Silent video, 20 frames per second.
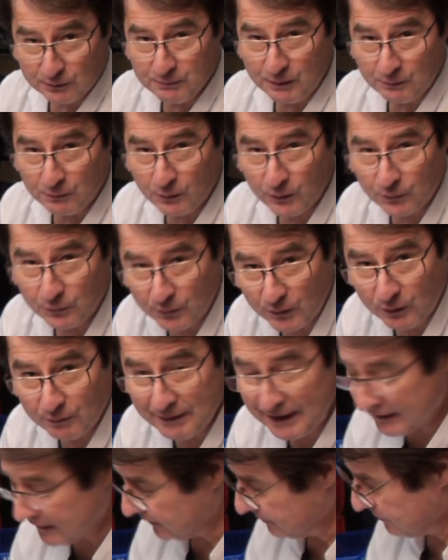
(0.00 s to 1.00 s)
Remember when we were
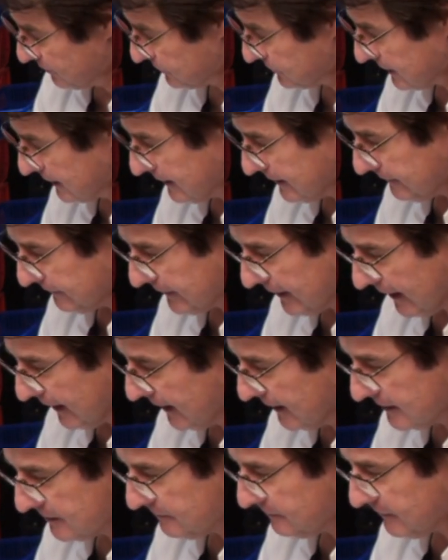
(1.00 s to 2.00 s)
making the molds,
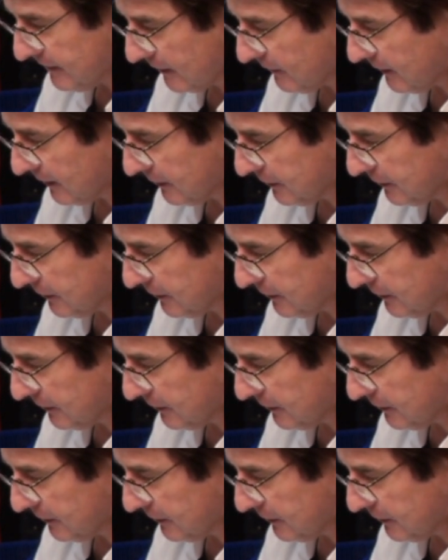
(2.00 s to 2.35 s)
and it's very